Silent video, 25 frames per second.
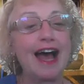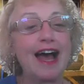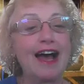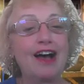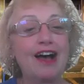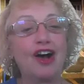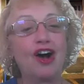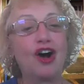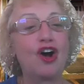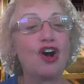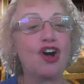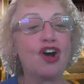
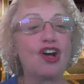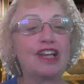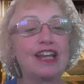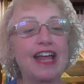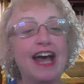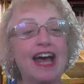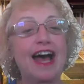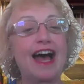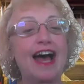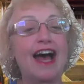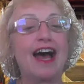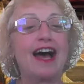Hola,
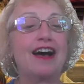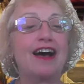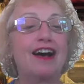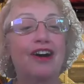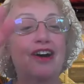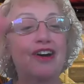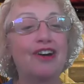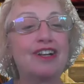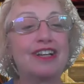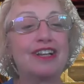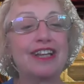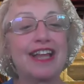hola,
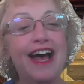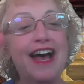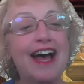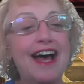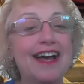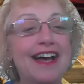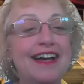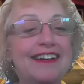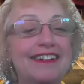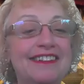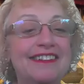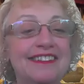
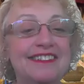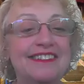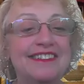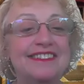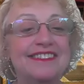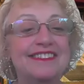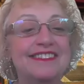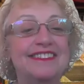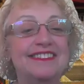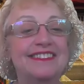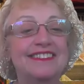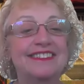hola.
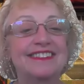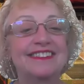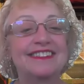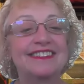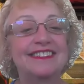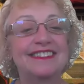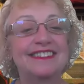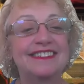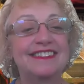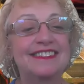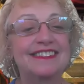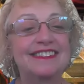Hi.
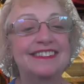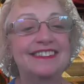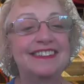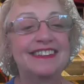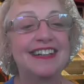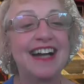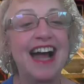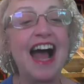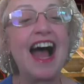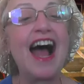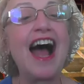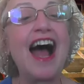
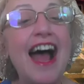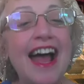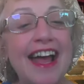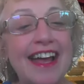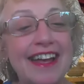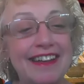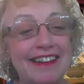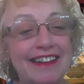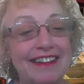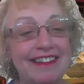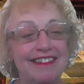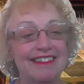
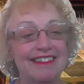Hi.